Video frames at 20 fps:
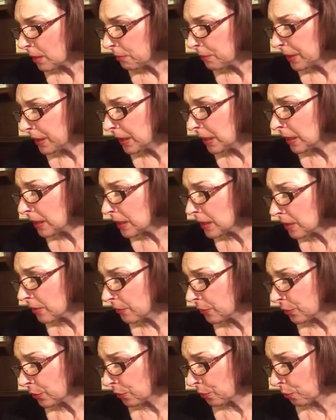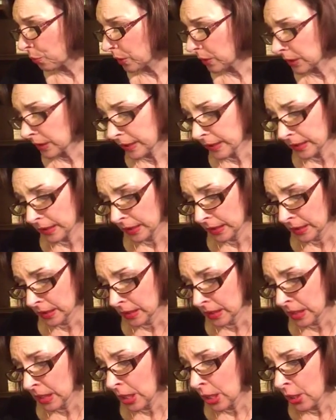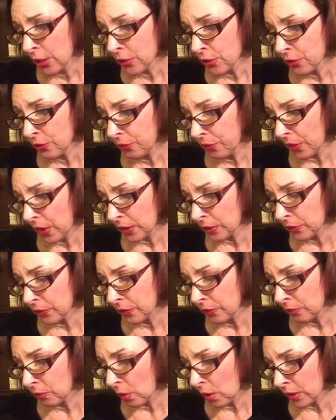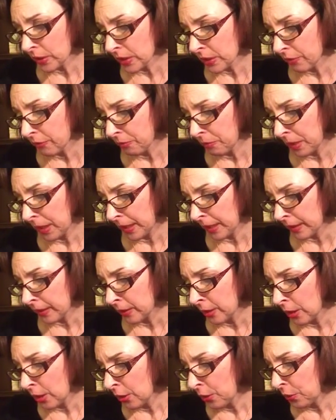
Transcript: Because of your willingness to follow the laws of man